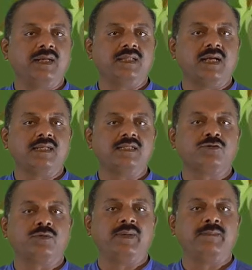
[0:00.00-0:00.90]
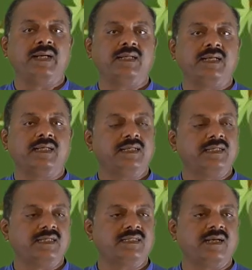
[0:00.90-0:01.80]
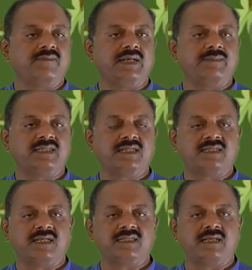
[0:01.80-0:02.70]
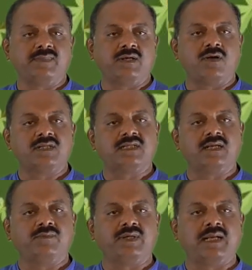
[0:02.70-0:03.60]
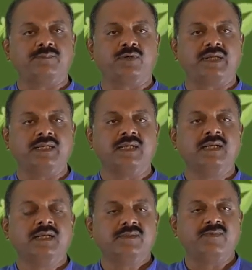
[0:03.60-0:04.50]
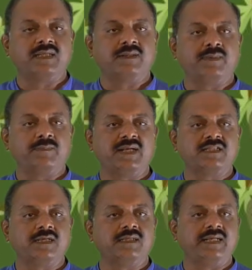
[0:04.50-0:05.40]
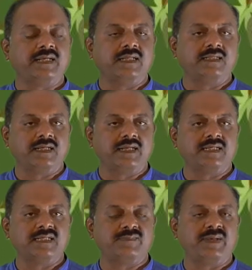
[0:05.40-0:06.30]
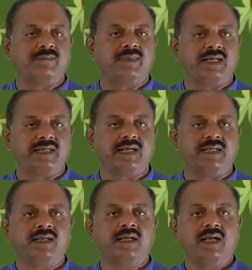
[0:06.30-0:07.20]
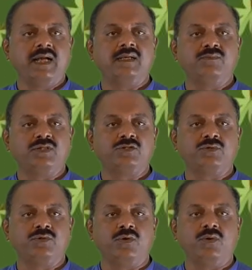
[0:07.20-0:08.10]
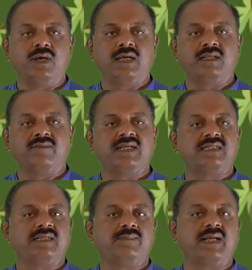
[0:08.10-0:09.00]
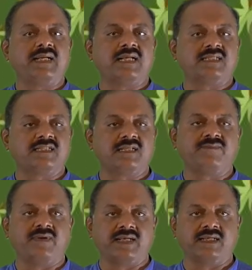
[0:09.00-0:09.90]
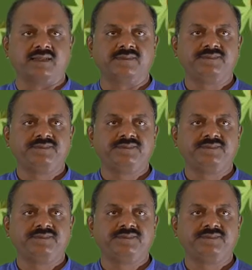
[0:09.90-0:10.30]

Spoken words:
Mandagni should be maintained. It is very much essential because we are putting for the preparation the Gandhaka, it is being melted, and we should know, otherwise it may catches the fire.